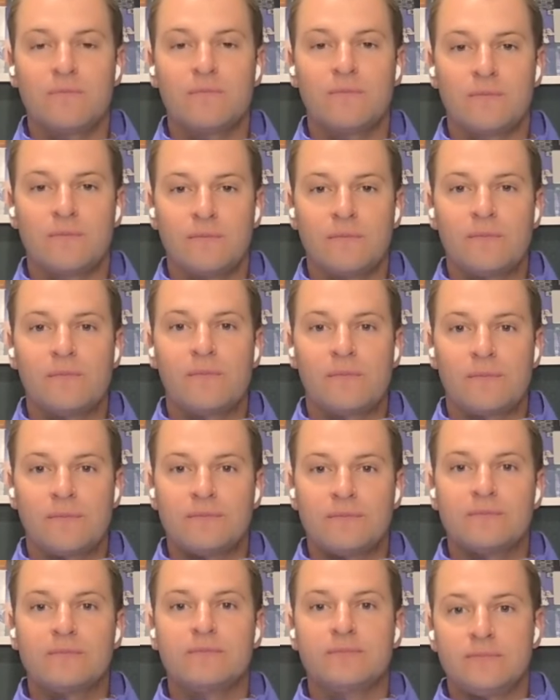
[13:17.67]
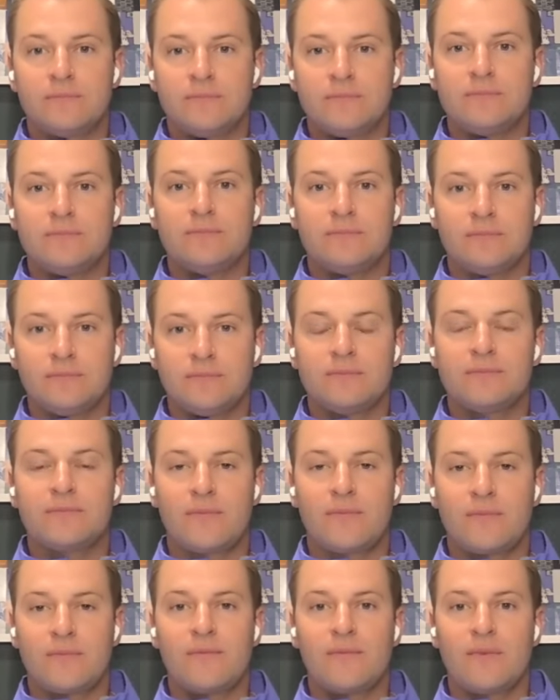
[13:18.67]

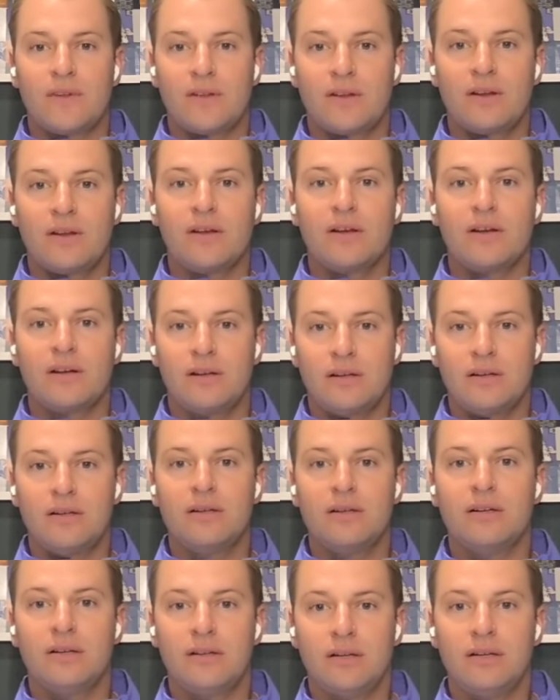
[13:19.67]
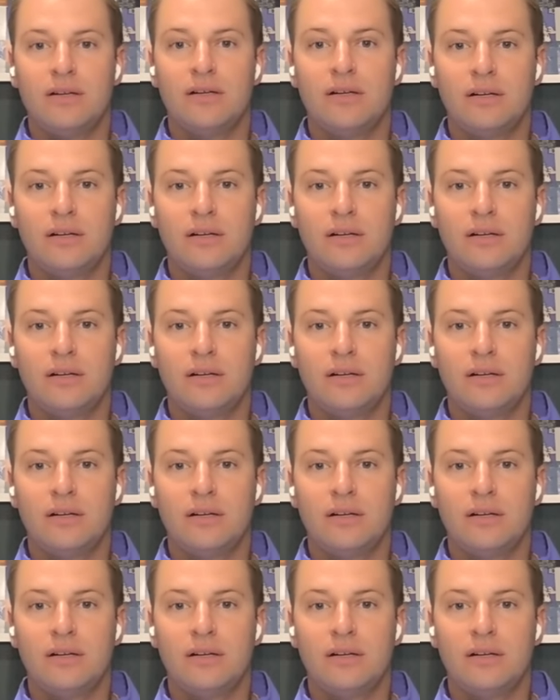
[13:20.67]
The person shown says nothing.